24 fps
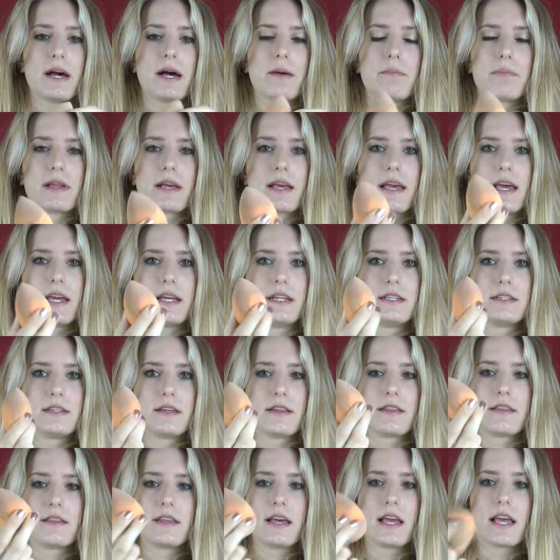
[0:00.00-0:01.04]

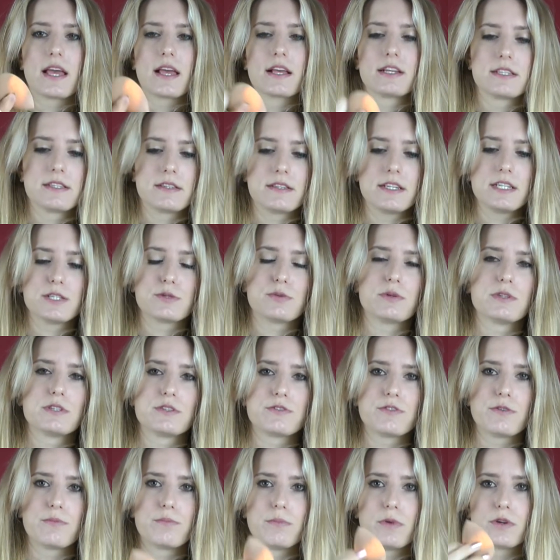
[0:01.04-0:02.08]
applicator things. This one's
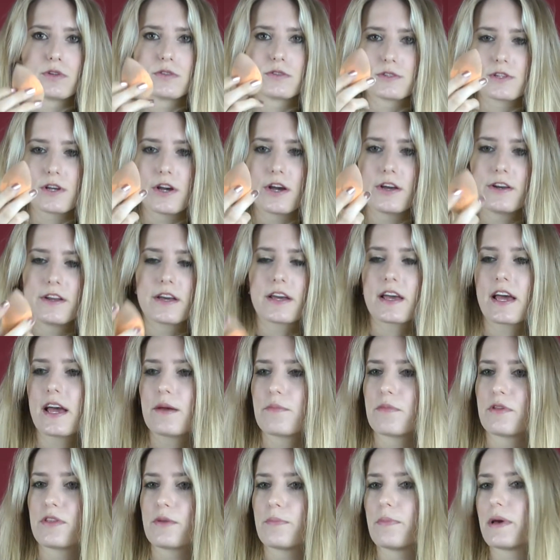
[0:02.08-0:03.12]
from Model Zone. It came
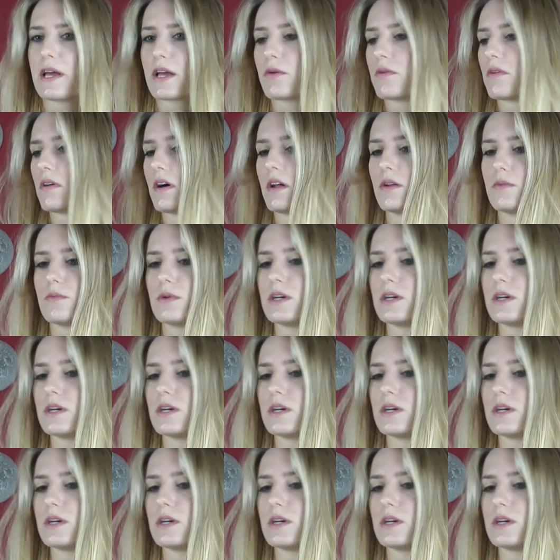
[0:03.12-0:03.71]
with a pink one